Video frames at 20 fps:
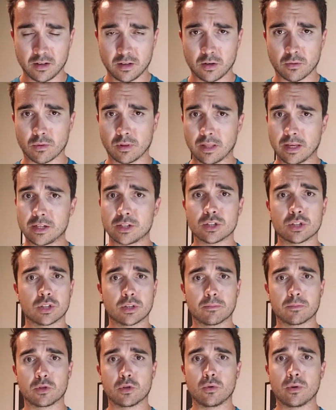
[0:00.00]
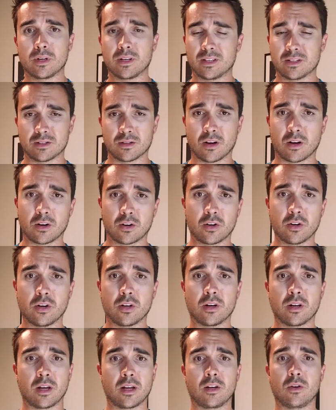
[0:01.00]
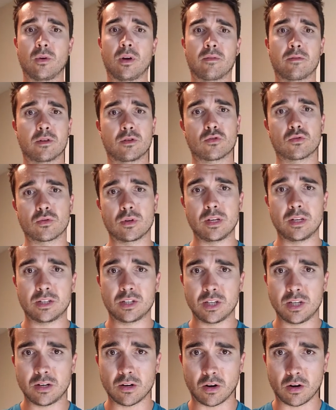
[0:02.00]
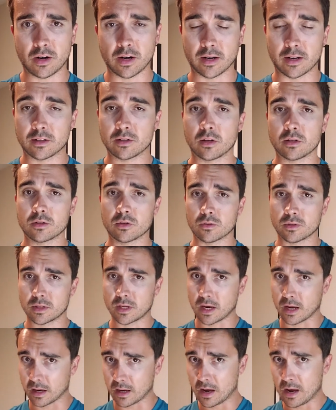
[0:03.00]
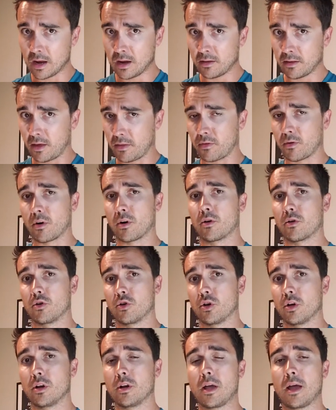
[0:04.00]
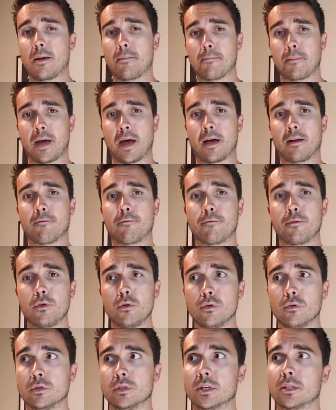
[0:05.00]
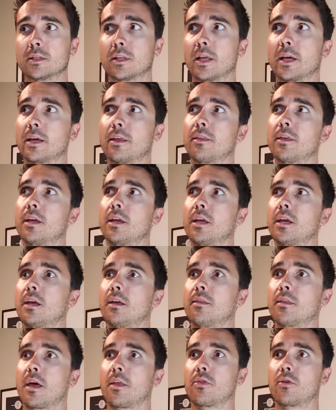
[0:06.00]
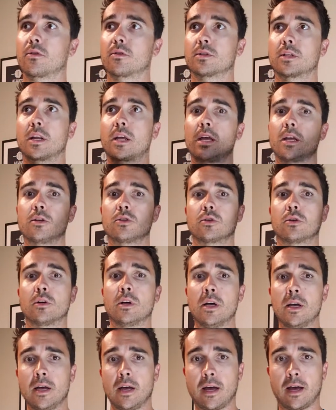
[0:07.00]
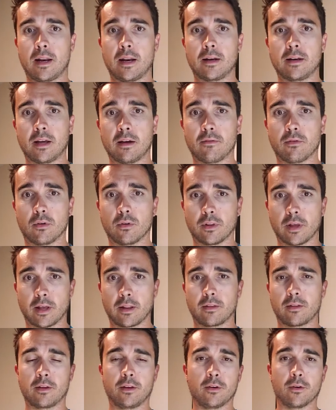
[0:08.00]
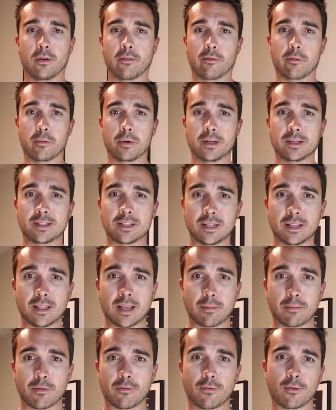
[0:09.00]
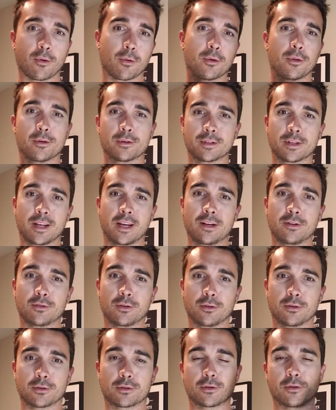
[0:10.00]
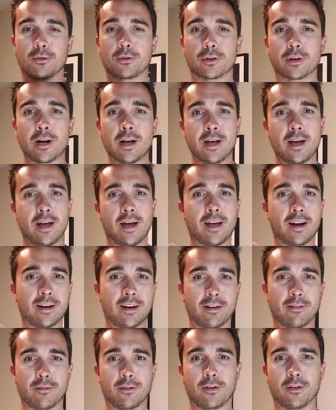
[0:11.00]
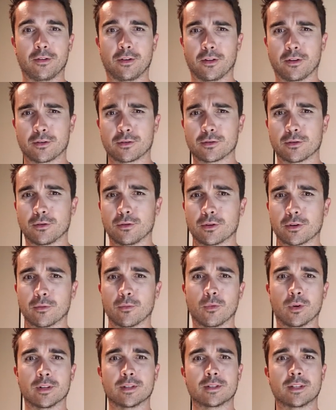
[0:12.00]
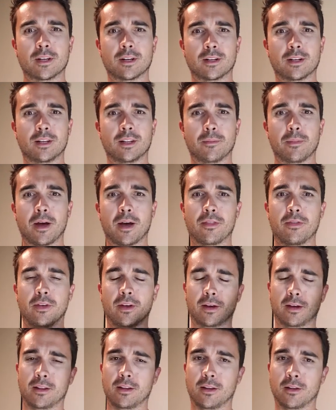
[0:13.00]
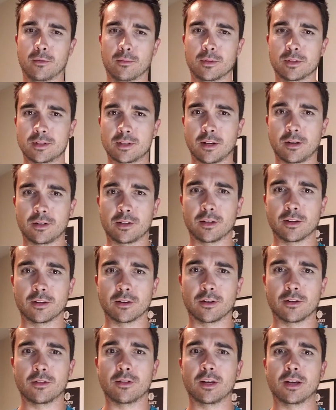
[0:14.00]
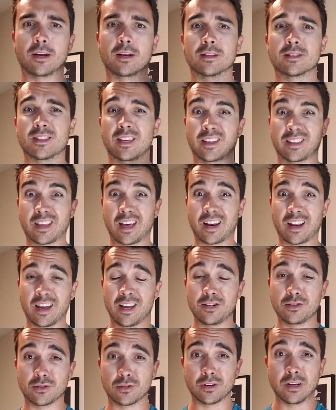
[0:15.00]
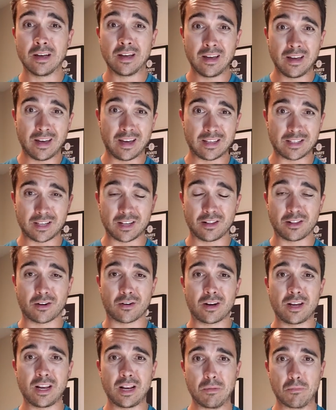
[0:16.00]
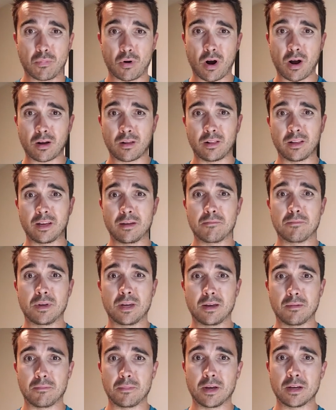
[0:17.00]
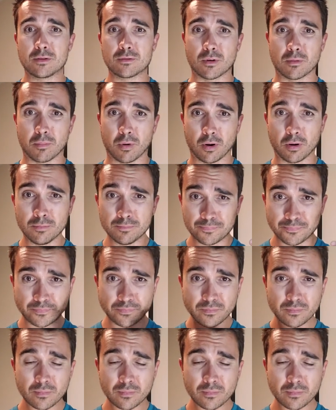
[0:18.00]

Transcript: Your relationship to it is not good and you have to treat cheat on it. It's also saying that there are good and bad foods. It's like thinking that there's an angel and a devil. That, you know, everybody's seen that before. There's an angel on the shoulder and a devil on the other shoulder, and one's telling you the bad thing and the other one's telling you the good thing. And it's like that angel is sitting there eating broccoli and being miserable.